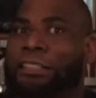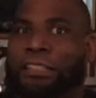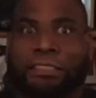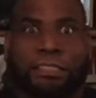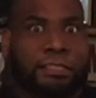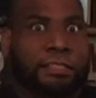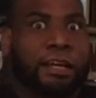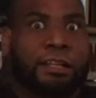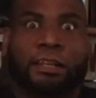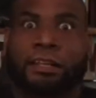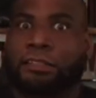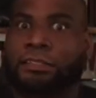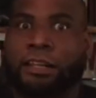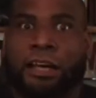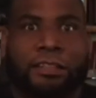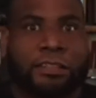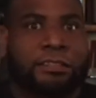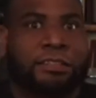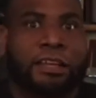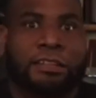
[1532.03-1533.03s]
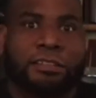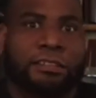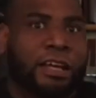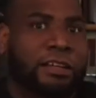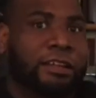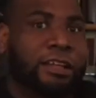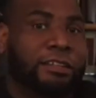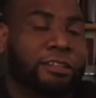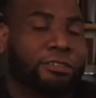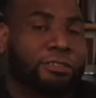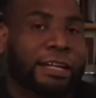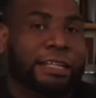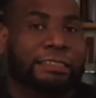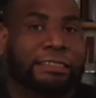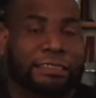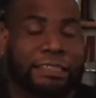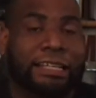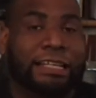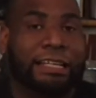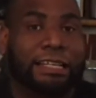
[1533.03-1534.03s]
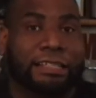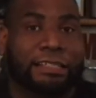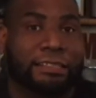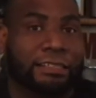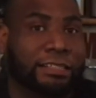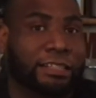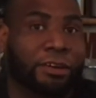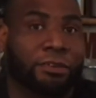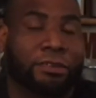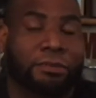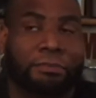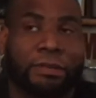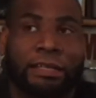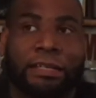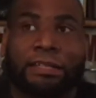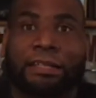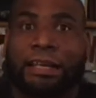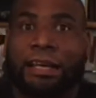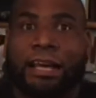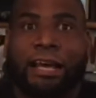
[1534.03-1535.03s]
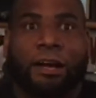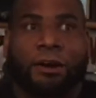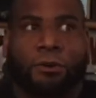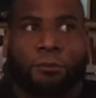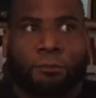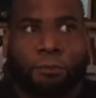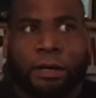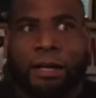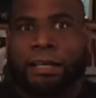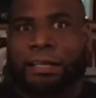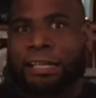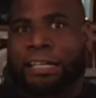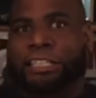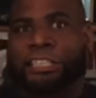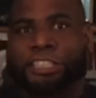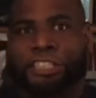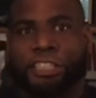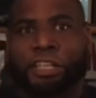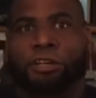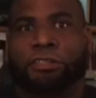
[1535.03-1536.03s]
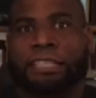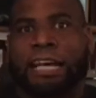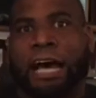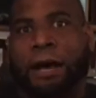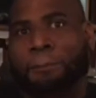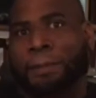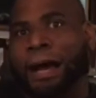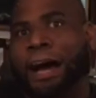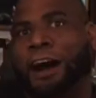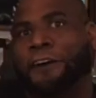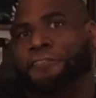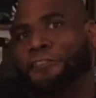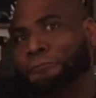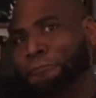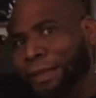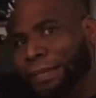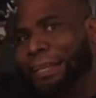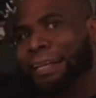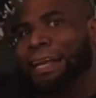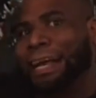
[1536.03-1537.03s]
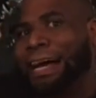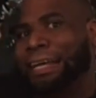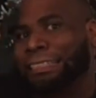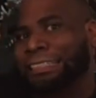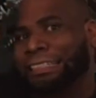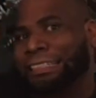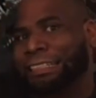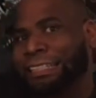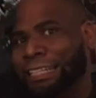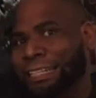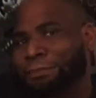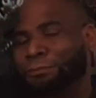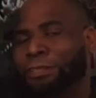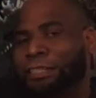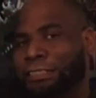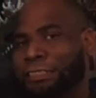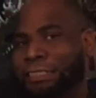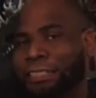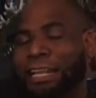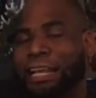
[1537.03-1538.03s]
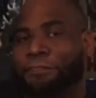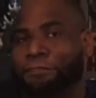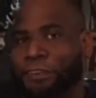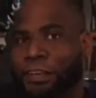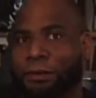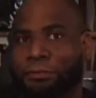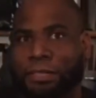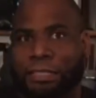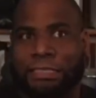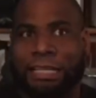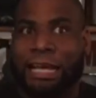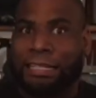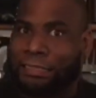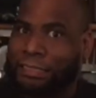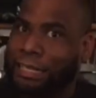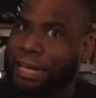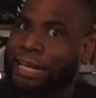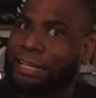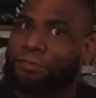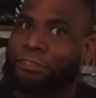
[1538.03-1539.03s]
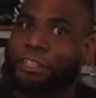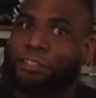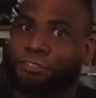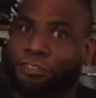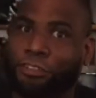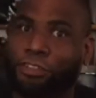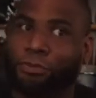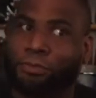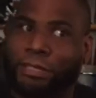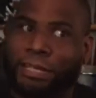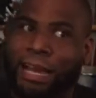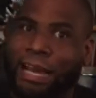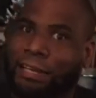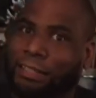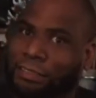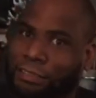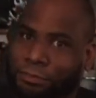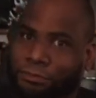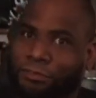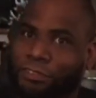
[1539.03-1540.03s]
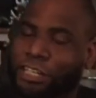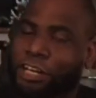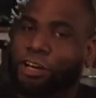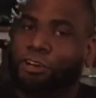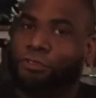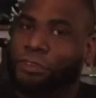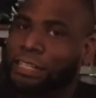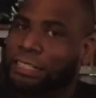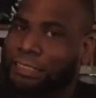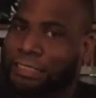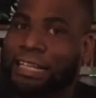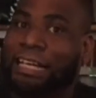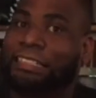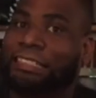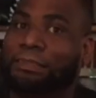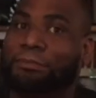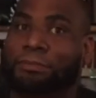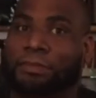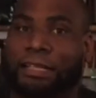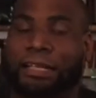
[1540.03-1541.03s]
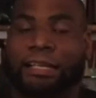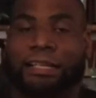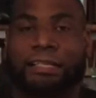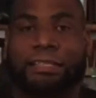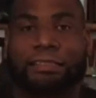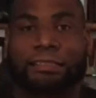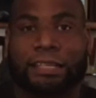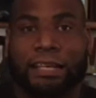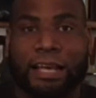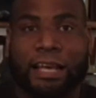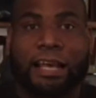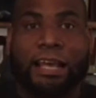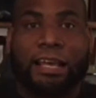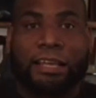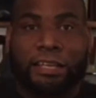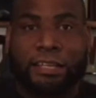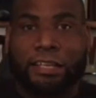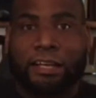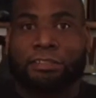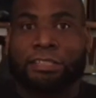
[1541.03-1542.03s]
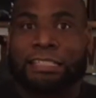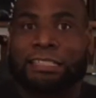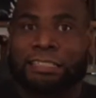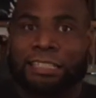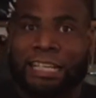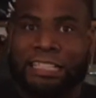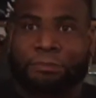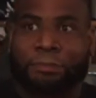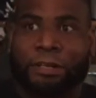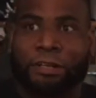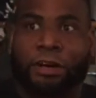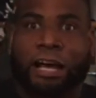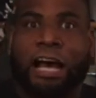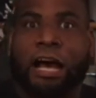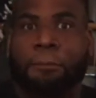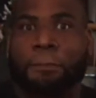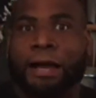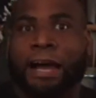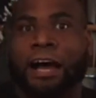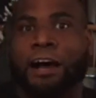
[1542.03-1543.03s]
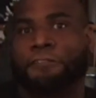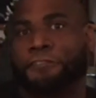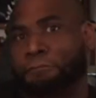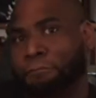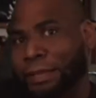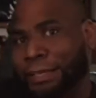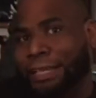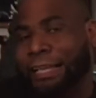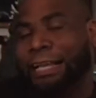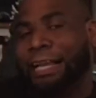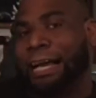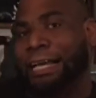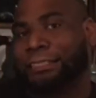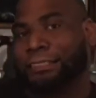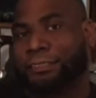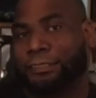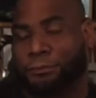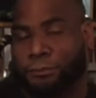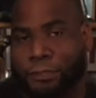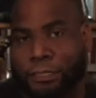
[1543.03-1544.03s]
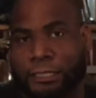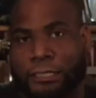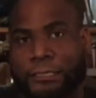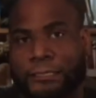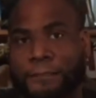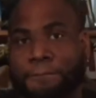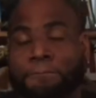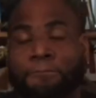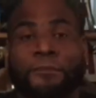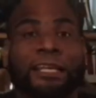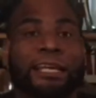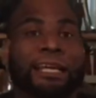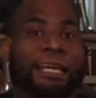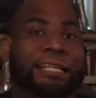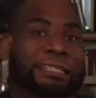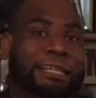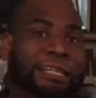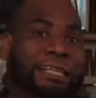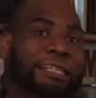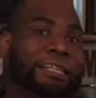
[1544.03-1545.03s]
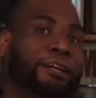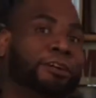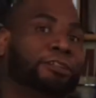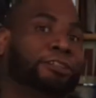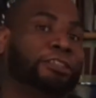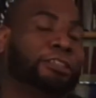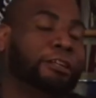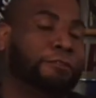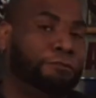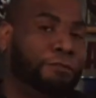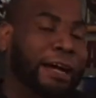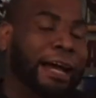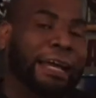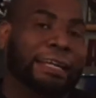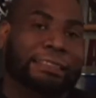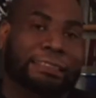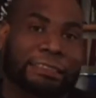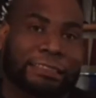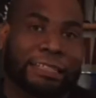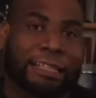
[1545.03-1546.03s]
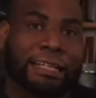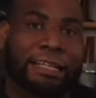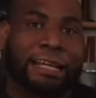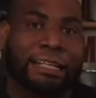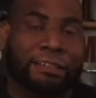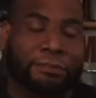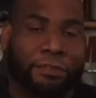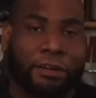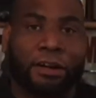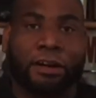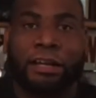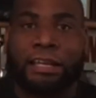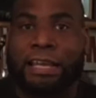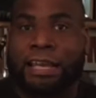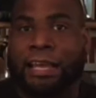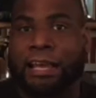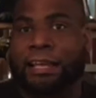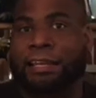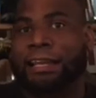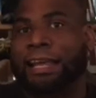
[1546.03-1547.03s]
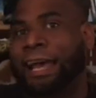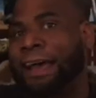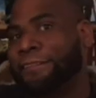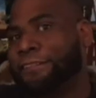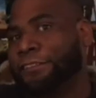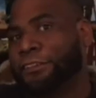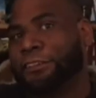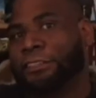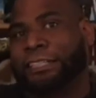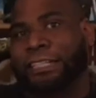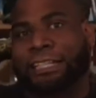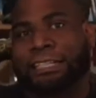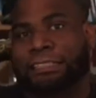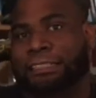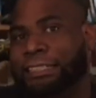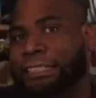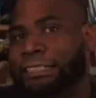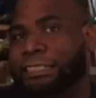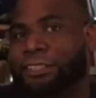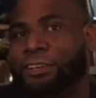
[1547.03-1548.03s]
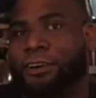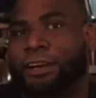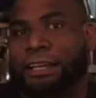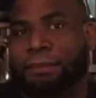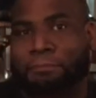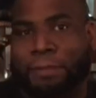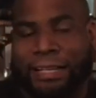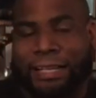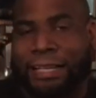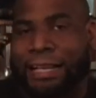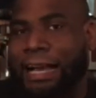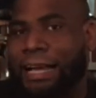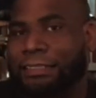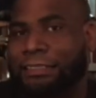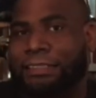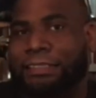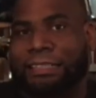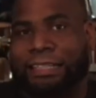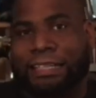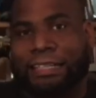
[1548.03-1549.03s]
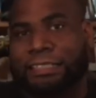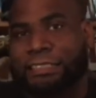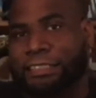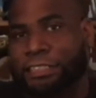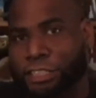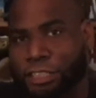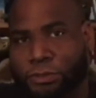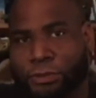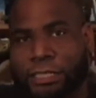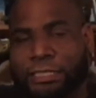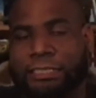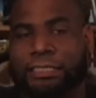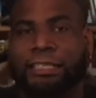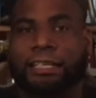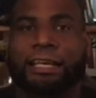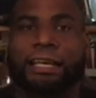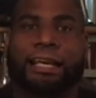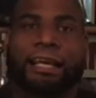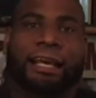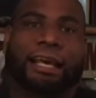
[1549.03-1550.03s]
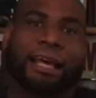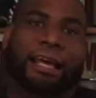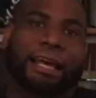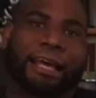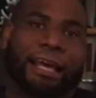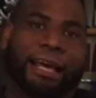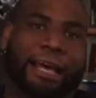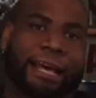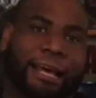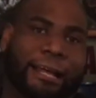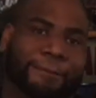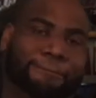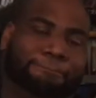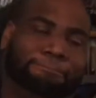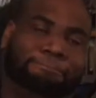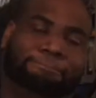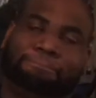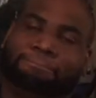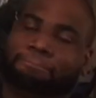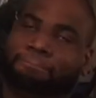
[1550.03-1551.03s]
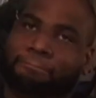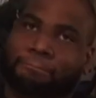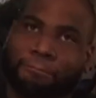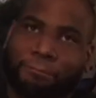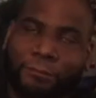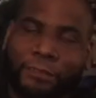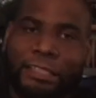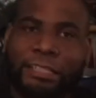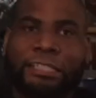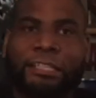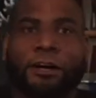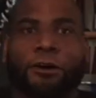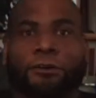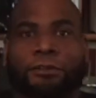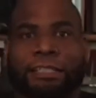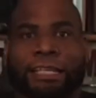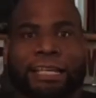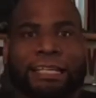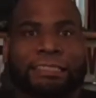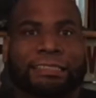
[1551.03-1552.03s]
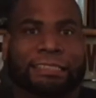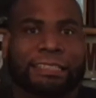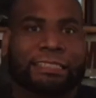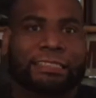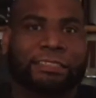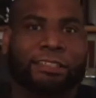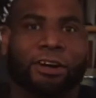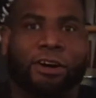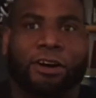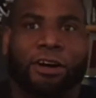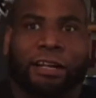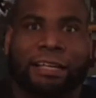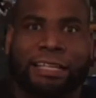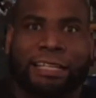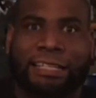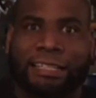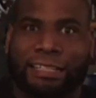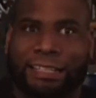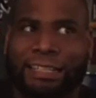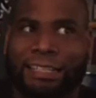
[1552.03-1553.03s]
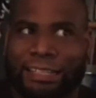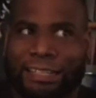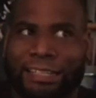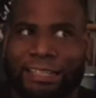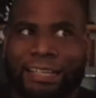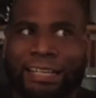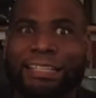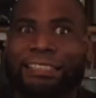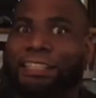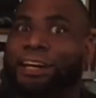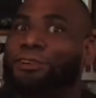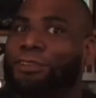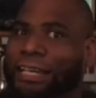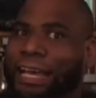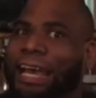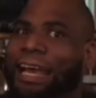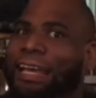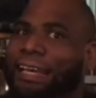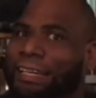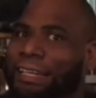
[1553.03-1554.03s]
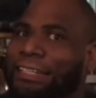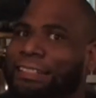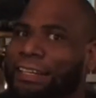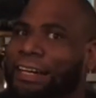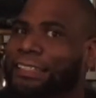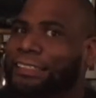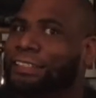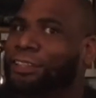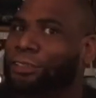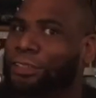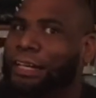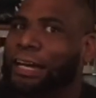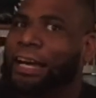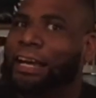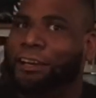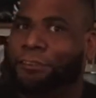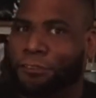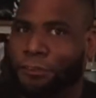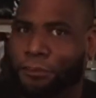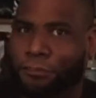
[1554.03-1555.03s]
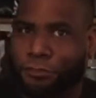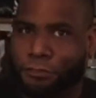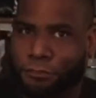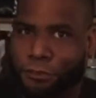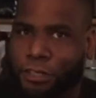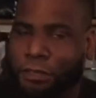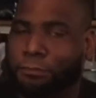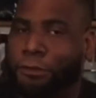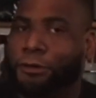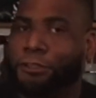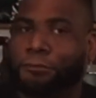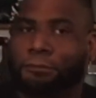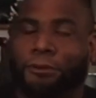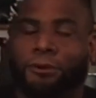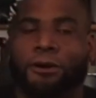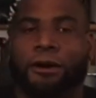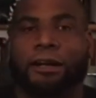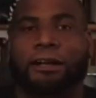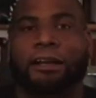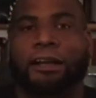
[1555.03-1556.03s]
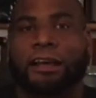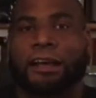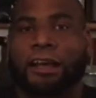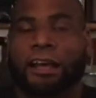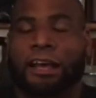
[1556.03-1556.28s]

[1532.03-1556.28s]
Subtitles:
Just another great scene, you know what I mean? But it just shows how powerful Mechagodzilla it was in that film, because Godzilla had to regroup. He had to, you know, reassess some things. You know, that's a testament on how powerful Mechagodzilla was. And then it goes to the fight scene at the very end after King Caesar and Mechagodzilla get into it. And, you know, King Caesar, he's okay. He does okay for the most part.